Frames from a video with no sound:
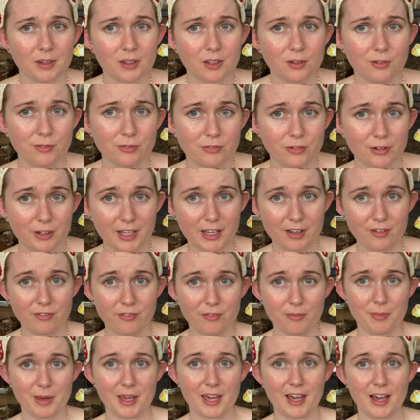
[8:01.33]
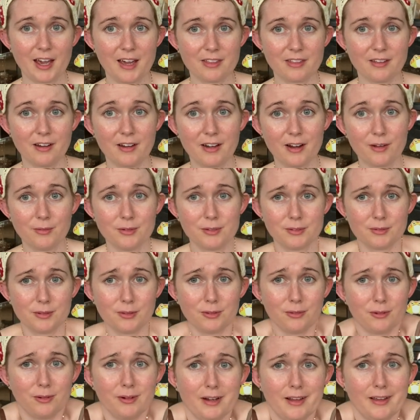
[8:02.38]
you forgive me. I thought it was
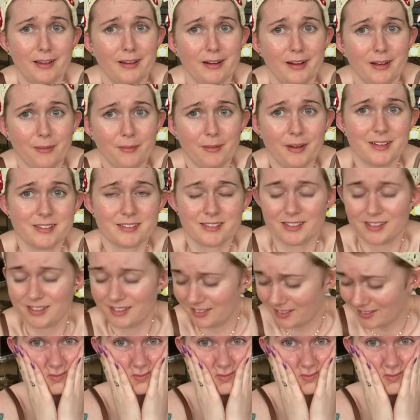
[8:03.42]
recording and I wasn't.